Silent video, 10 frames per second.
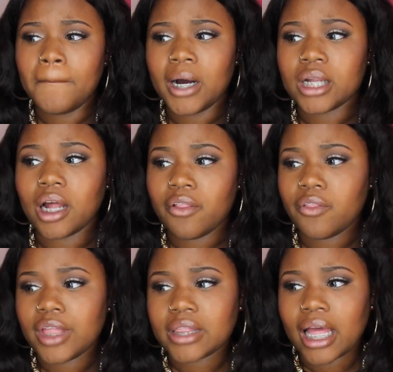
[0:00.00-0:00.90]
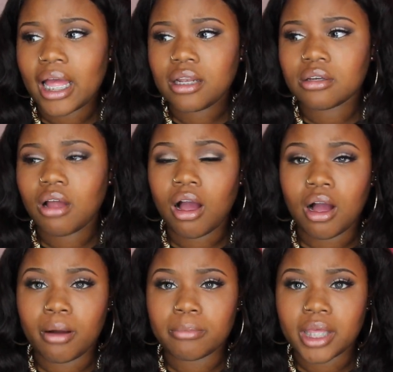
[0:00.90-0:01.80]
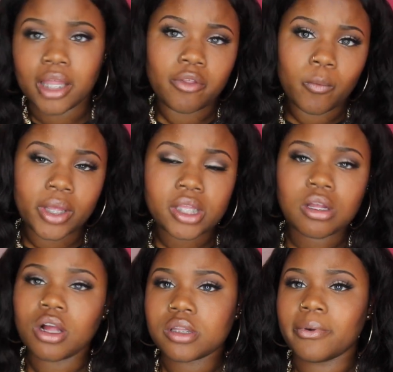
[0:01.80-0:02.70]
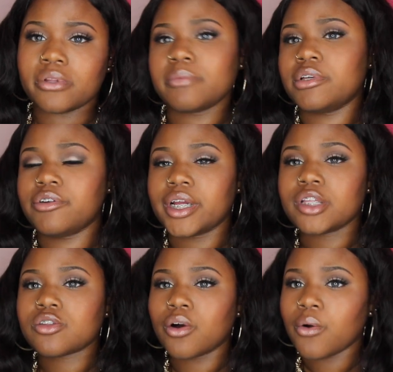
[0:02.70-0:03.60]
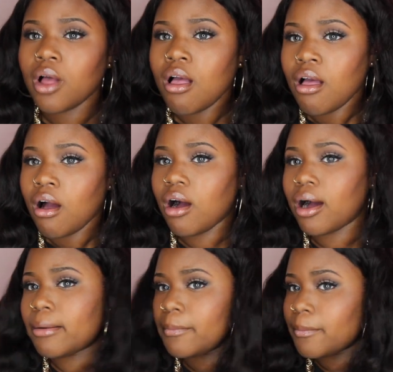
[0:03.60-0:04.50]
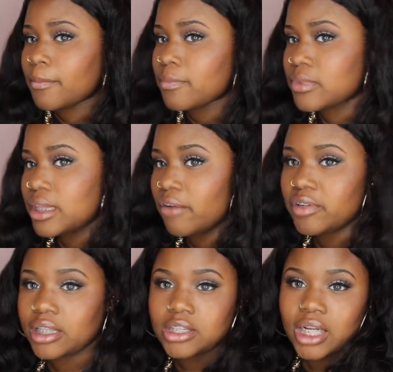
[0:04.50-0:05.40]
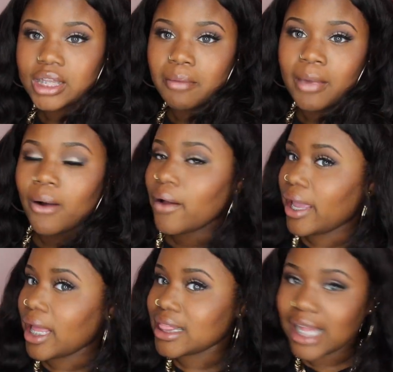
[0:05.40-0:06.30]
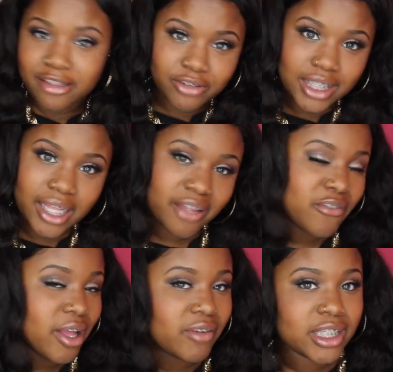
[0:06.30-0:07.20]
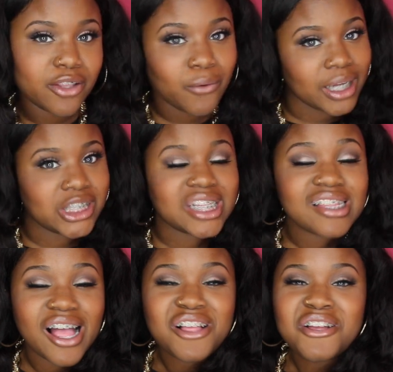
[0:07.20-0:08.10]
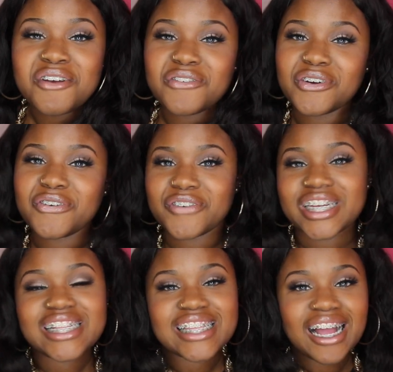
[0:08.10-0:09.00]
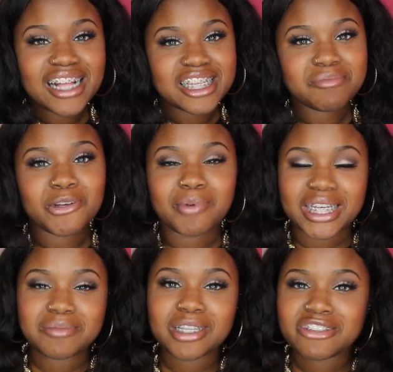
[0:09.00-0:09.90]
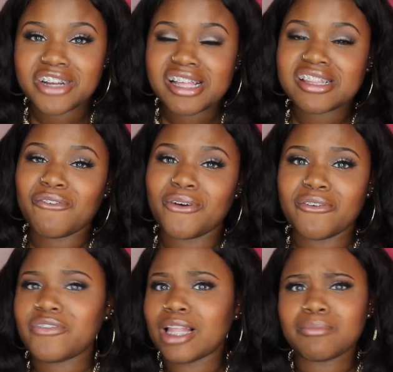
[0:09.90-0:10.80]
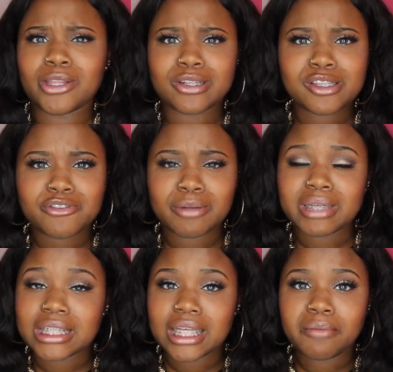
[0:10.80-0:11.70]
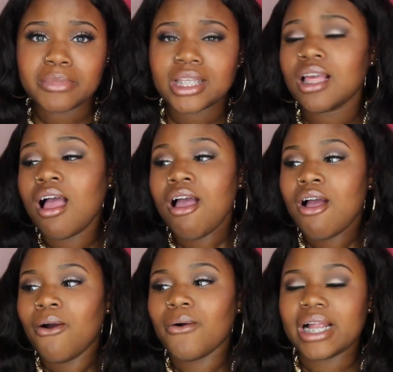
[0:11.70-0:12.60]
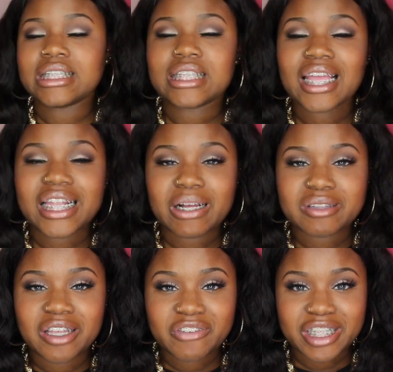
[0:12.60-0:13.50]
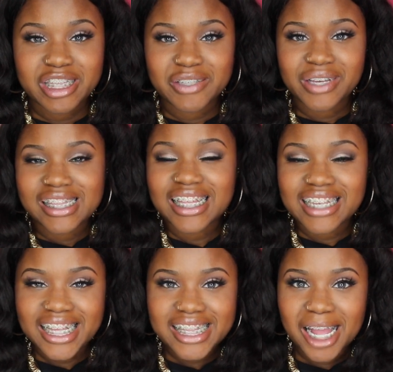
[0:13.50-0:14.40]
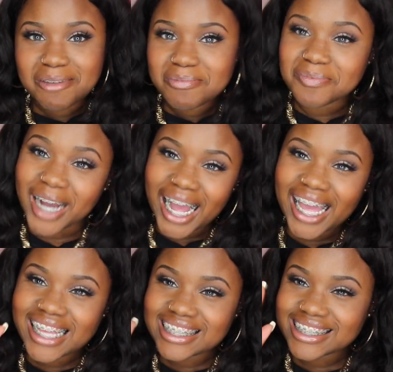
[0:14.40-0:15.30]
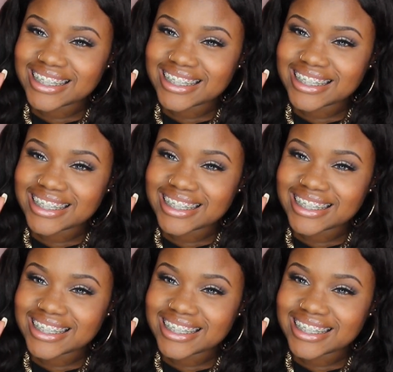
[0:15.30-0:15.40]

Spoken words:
But other than that, yeah, the wigs are supposed to be great. So definitely check them out. And that's really it. If you have any other questions, feel free to contact me on my email address or follow me on Instagram and DM me or anything. And I'll definitely see you guys again next time. Bye.